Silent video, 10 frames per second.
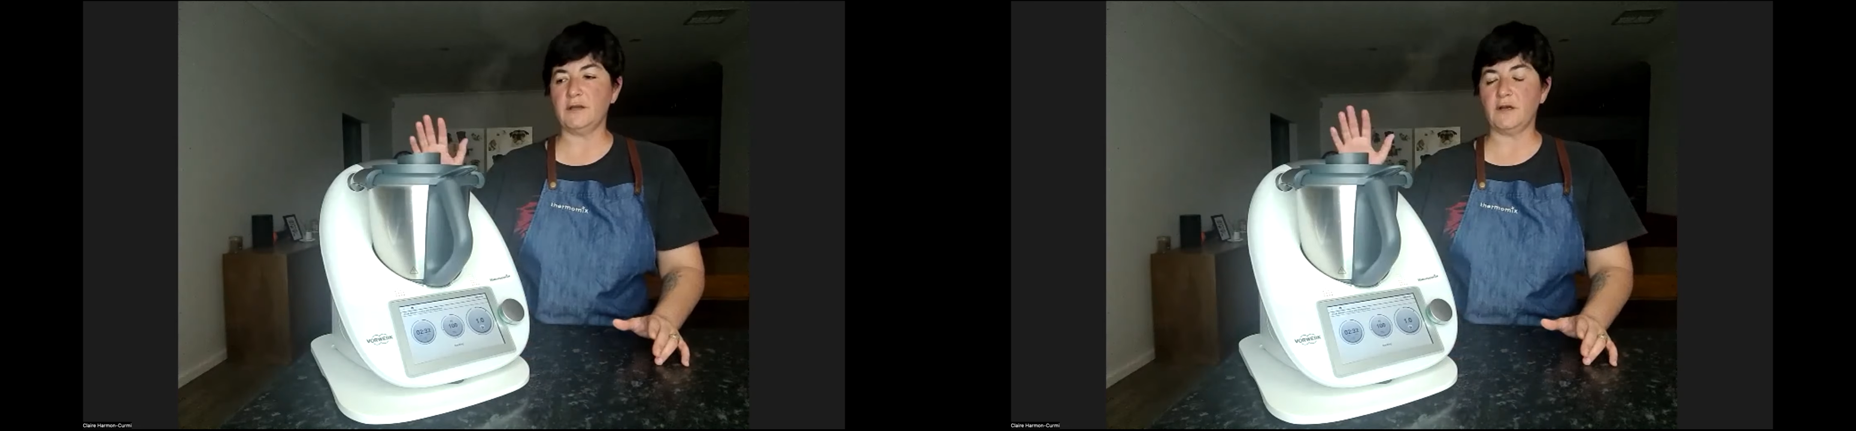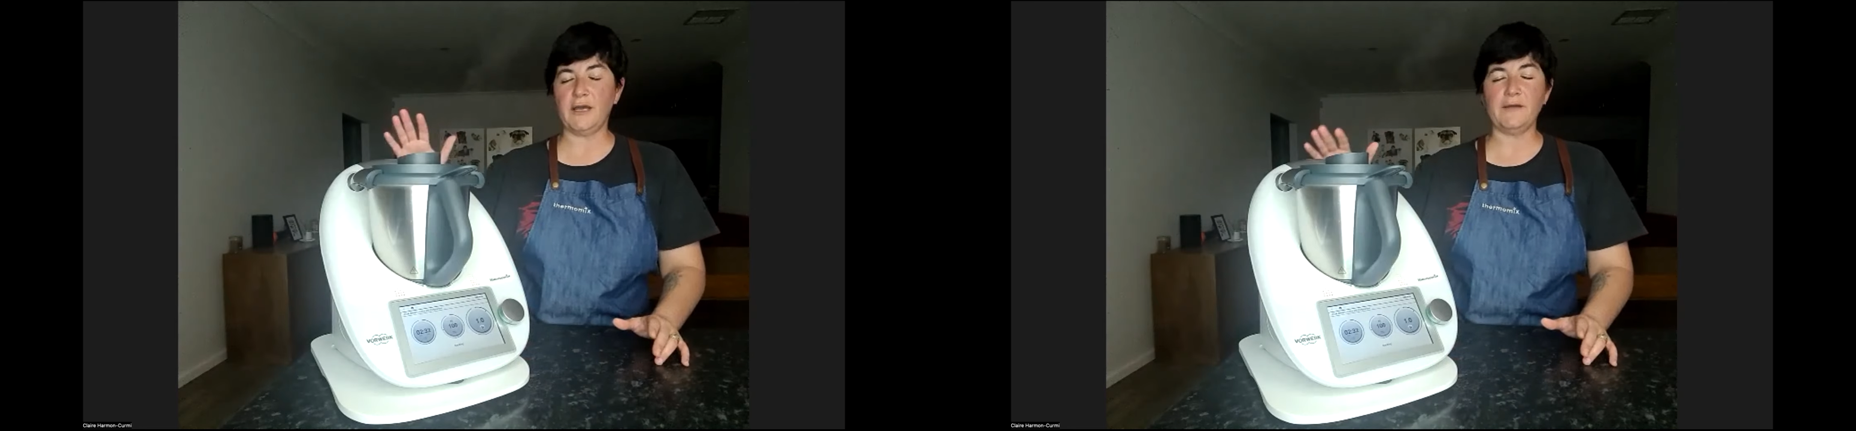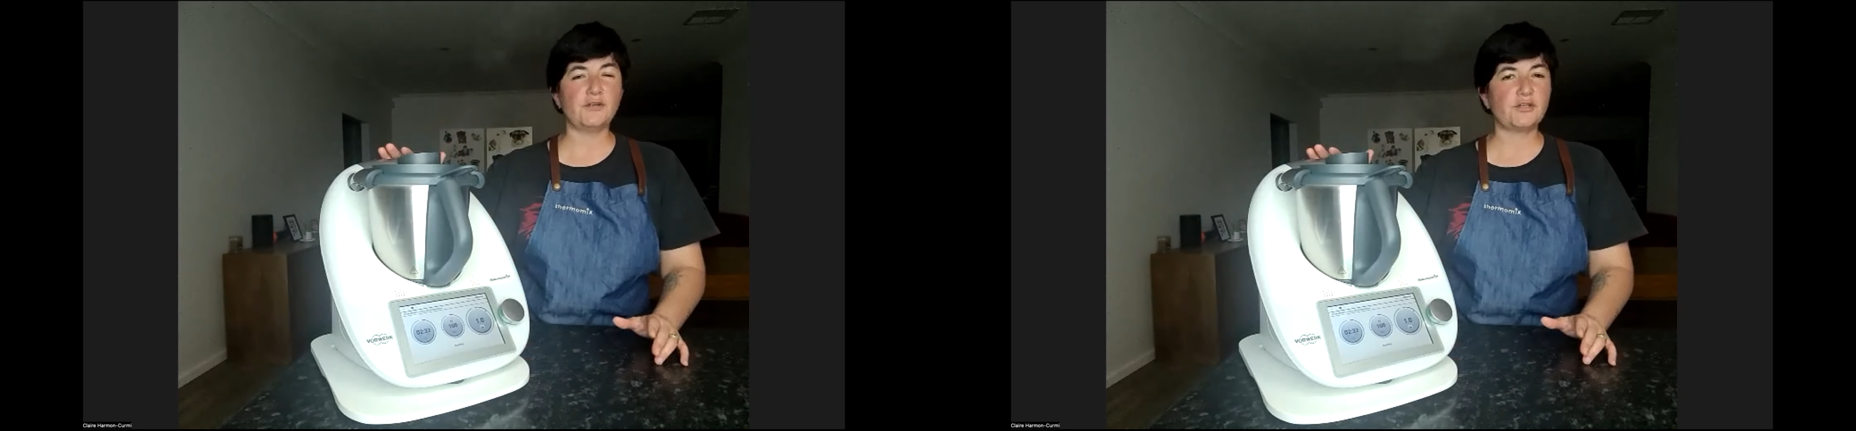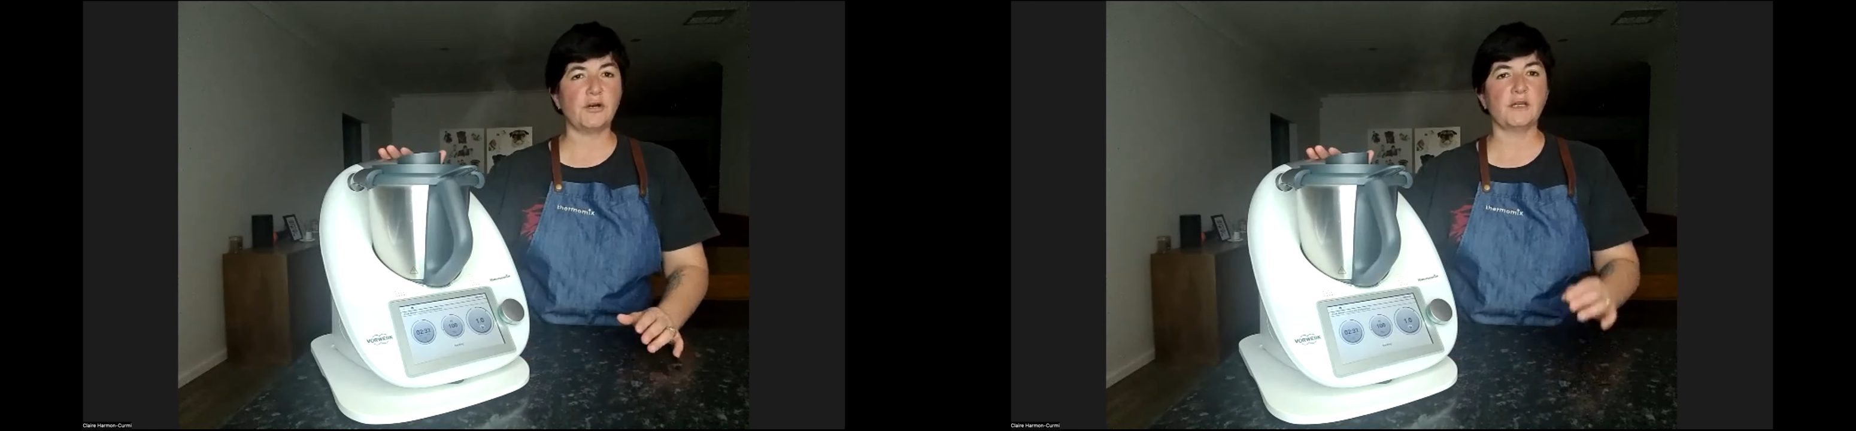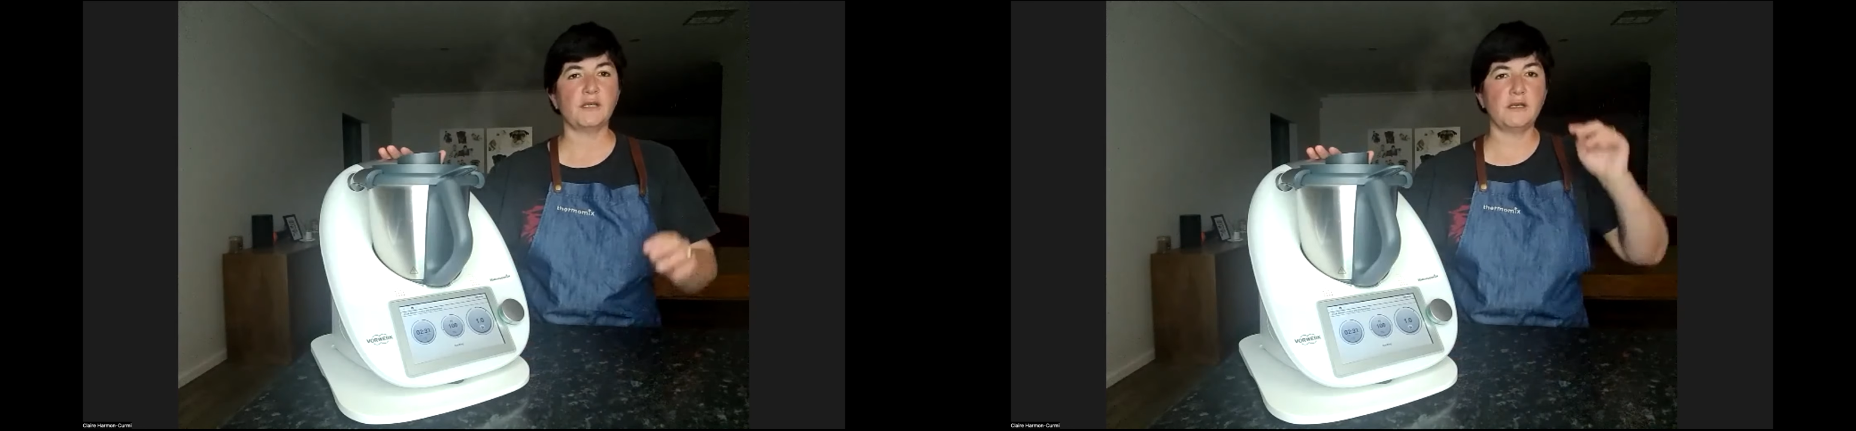I haven't tried
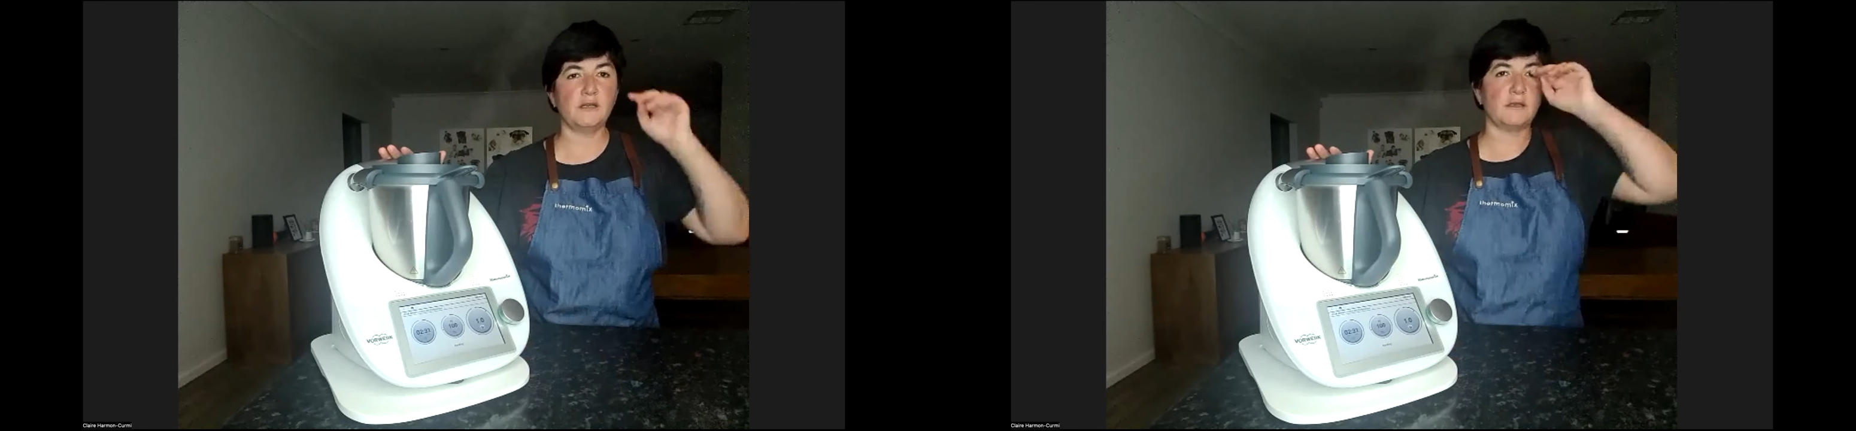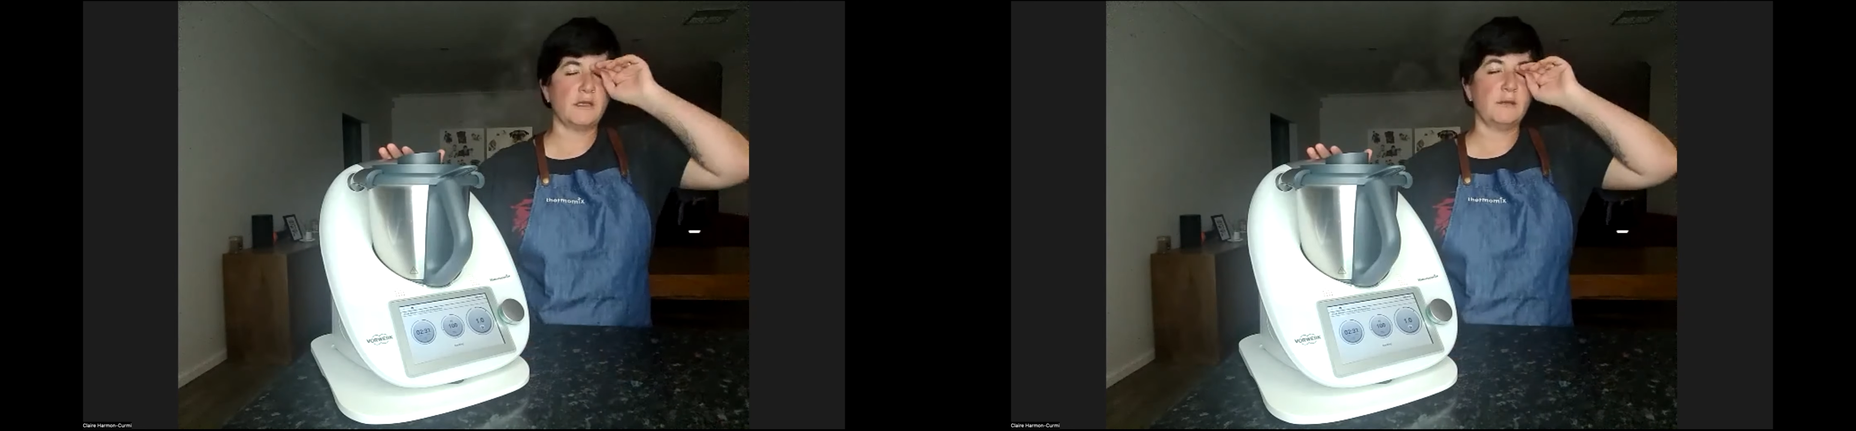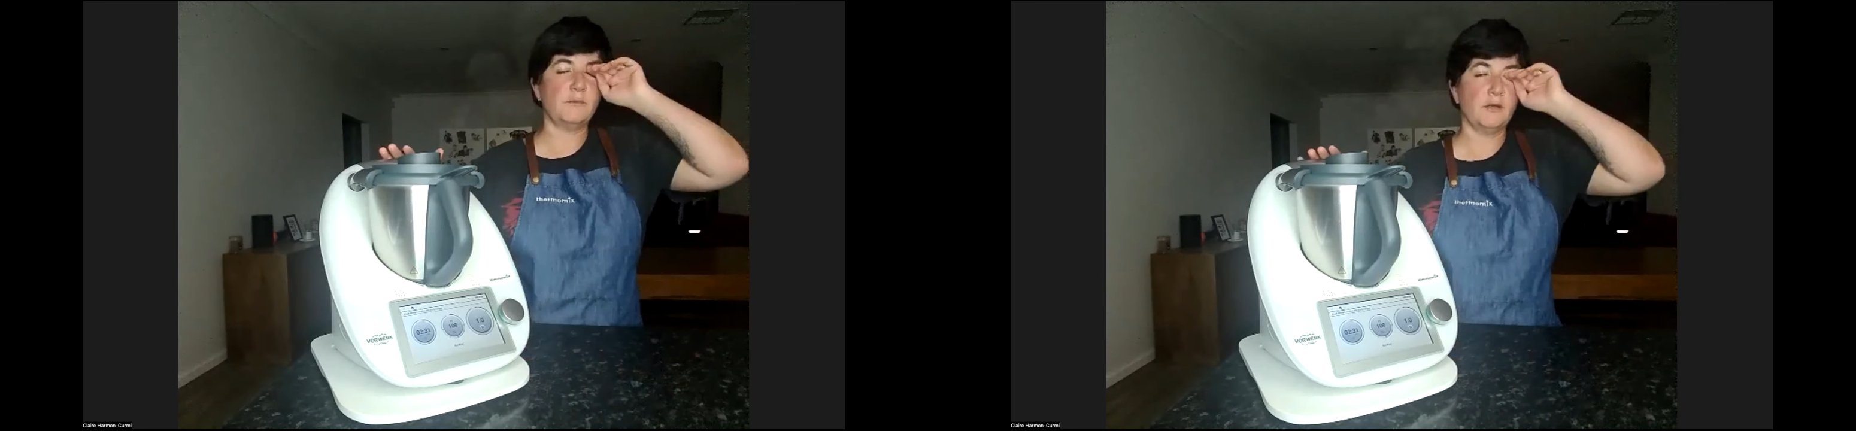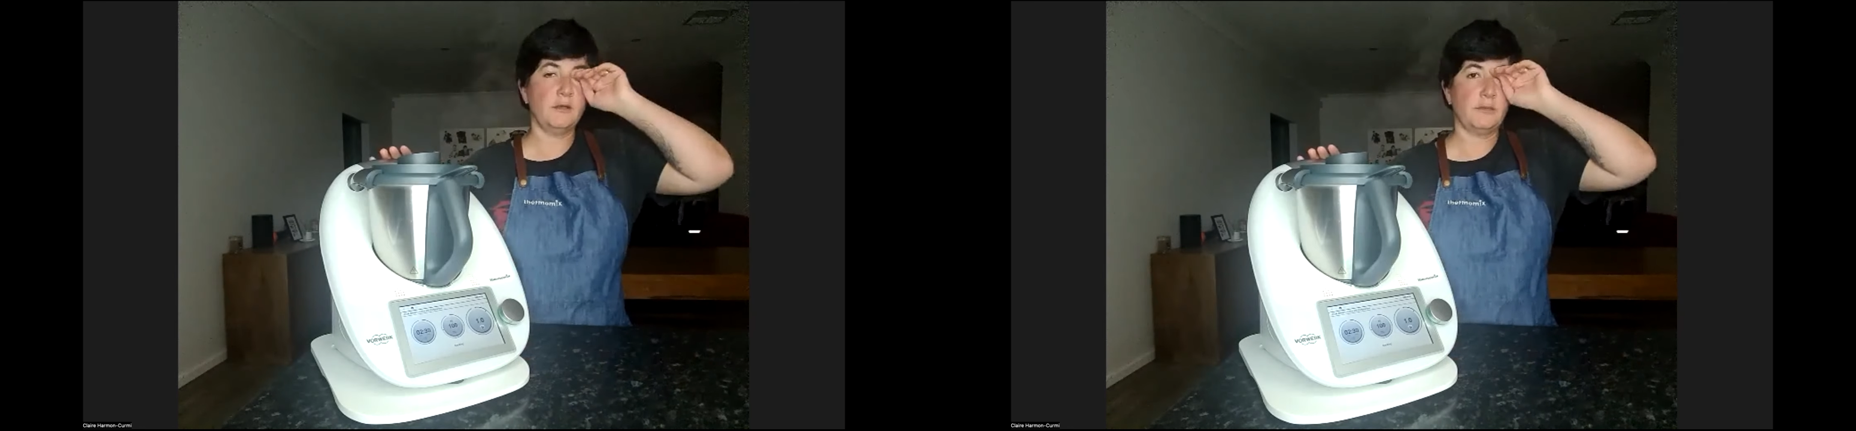it yet in the need mode,